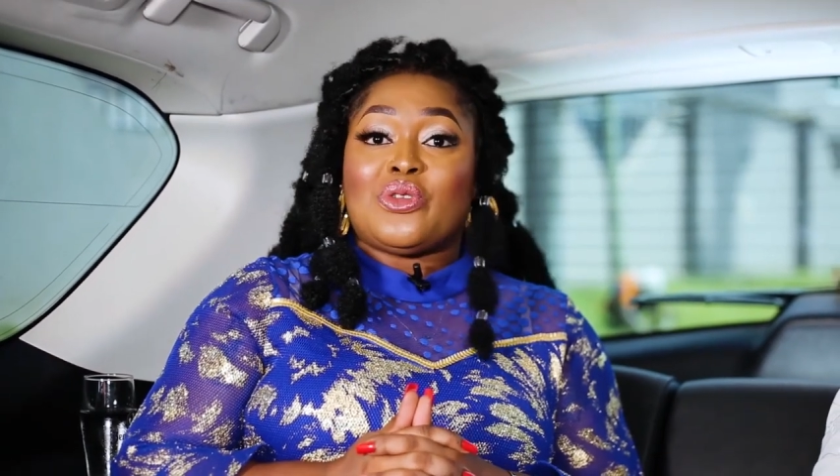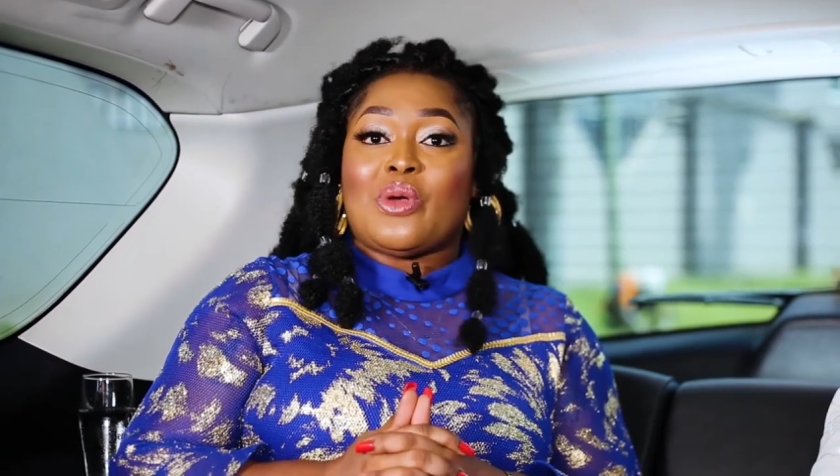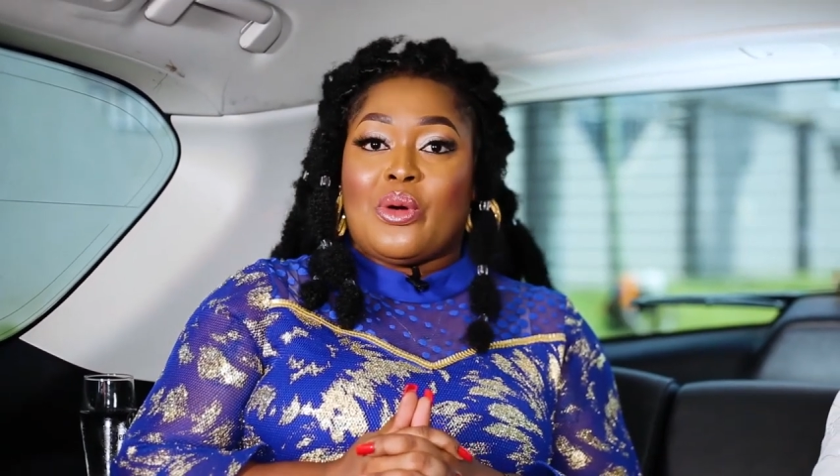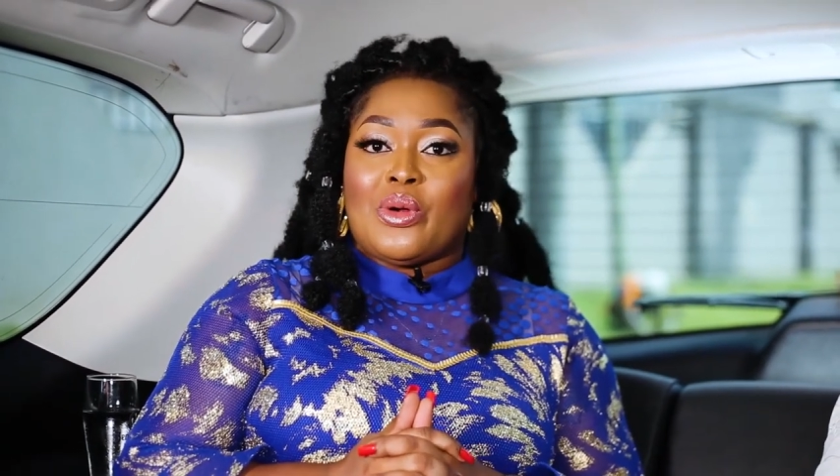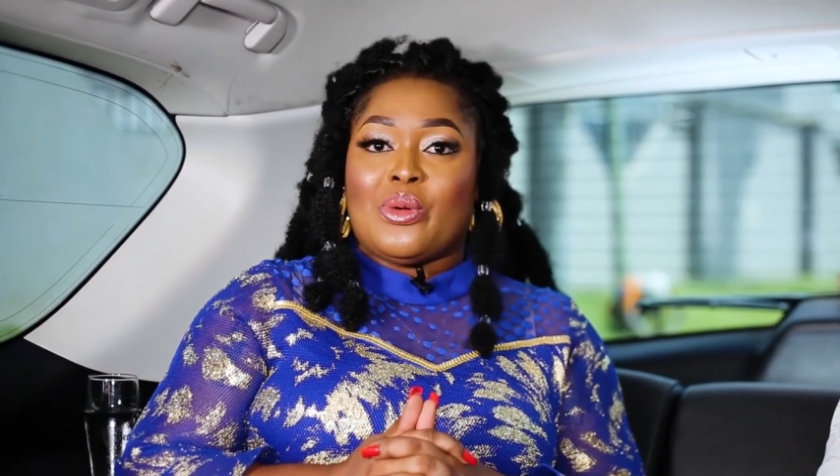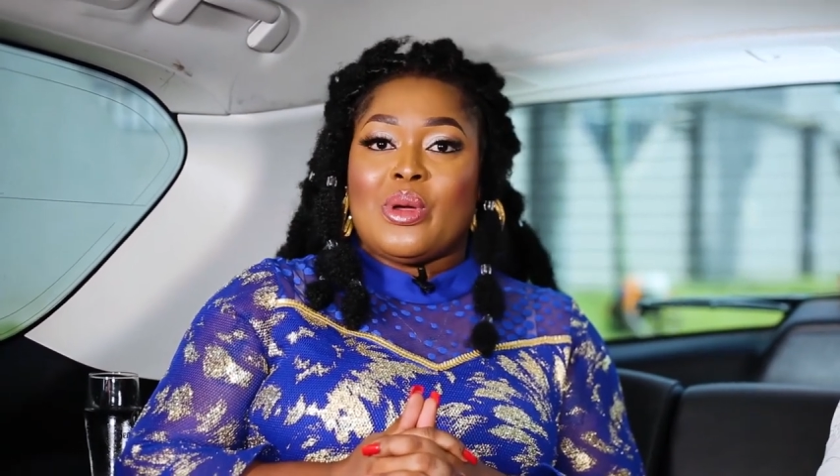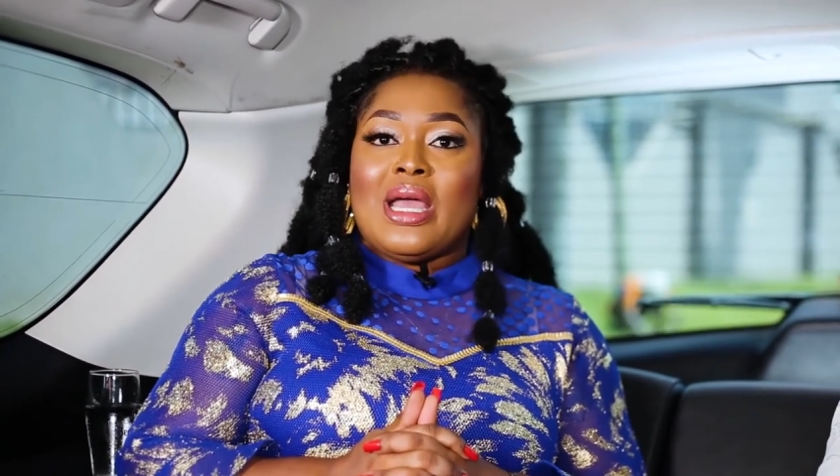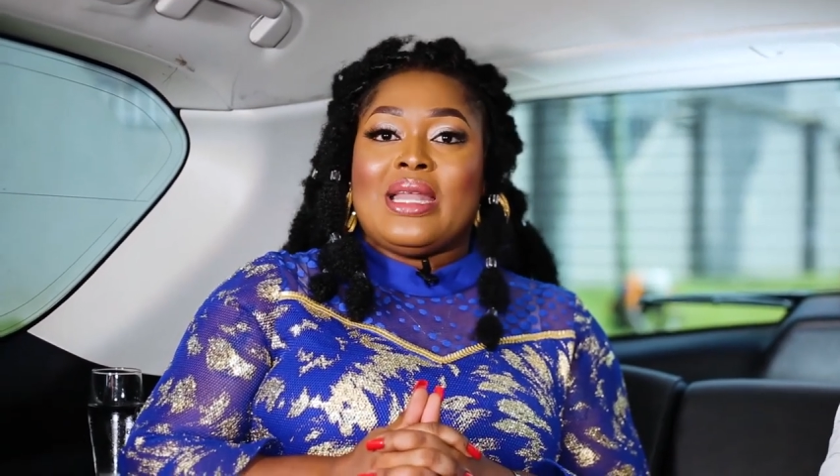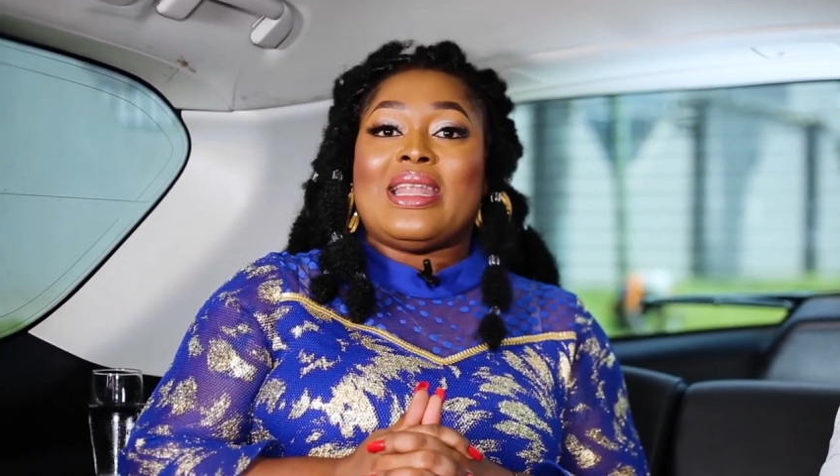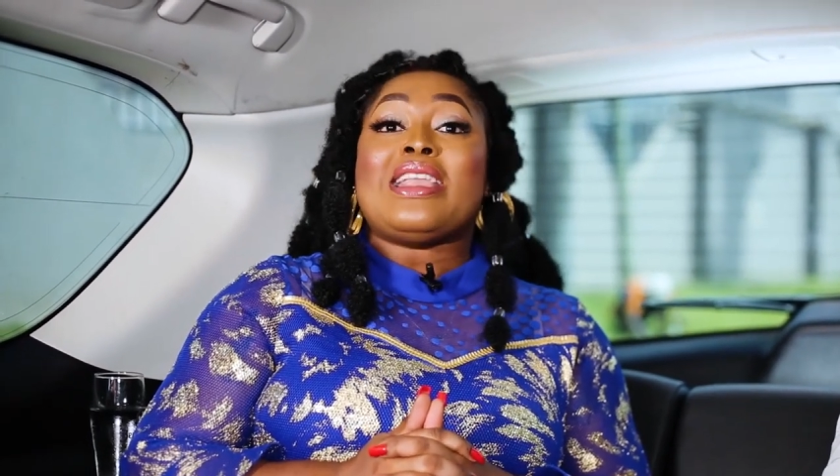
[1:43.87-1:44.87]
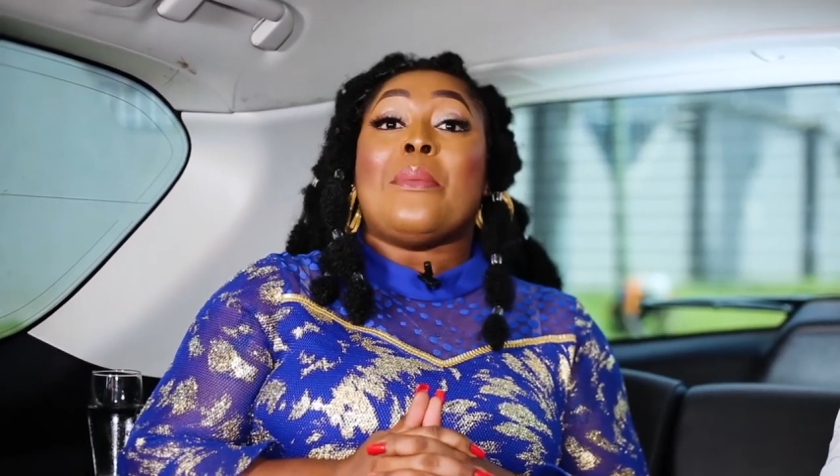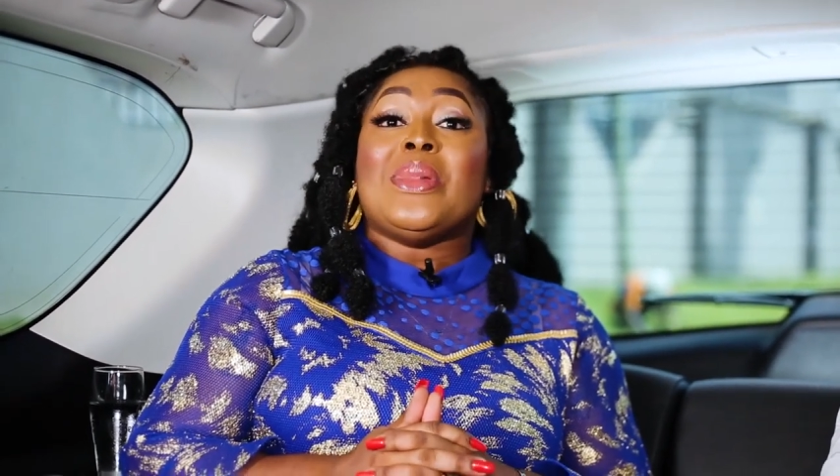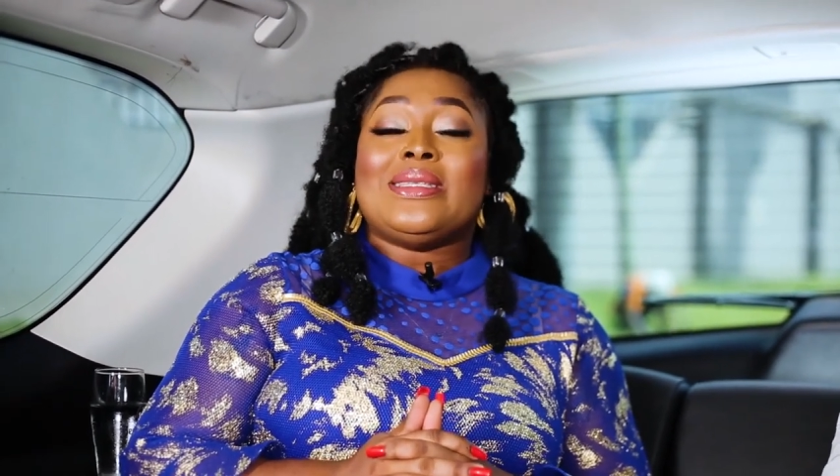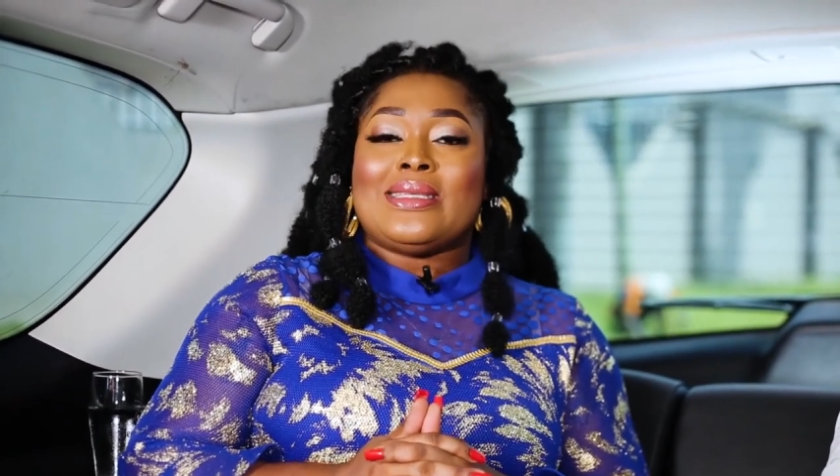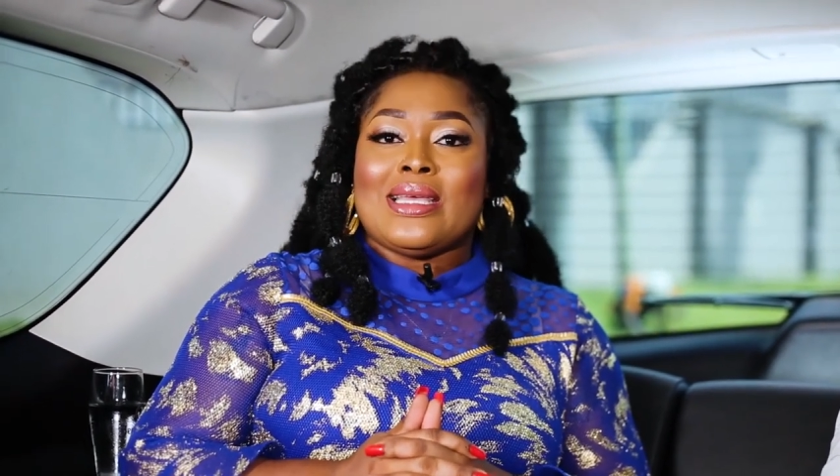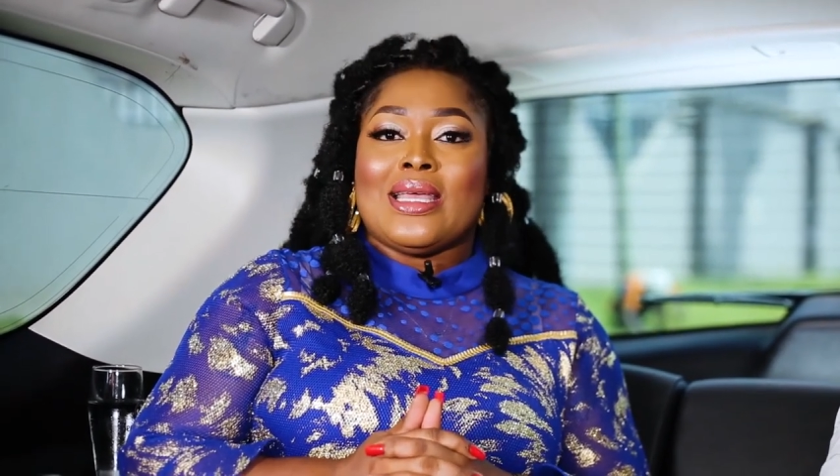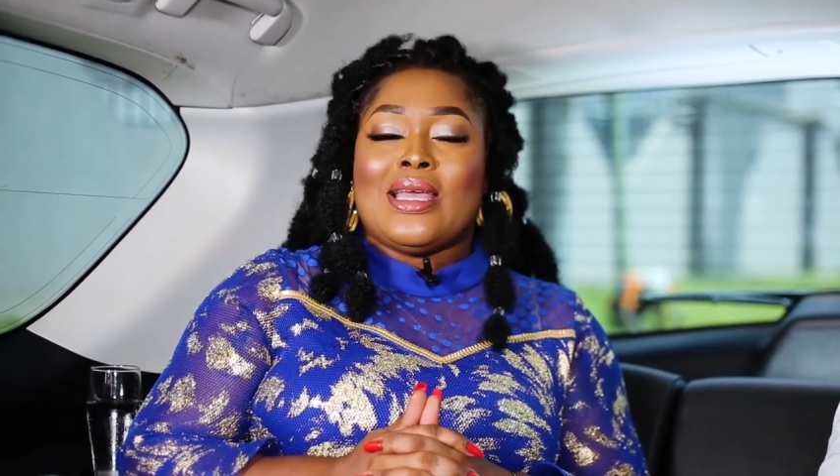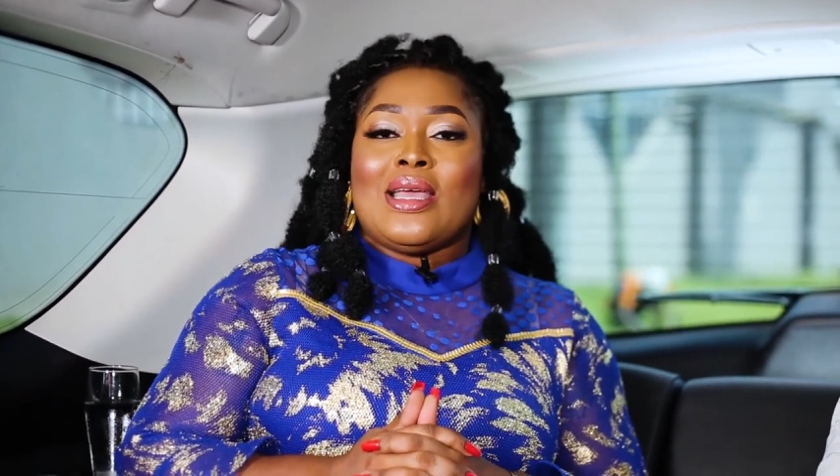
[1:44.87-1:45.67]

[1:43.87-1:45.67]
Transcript: no so I can know you minty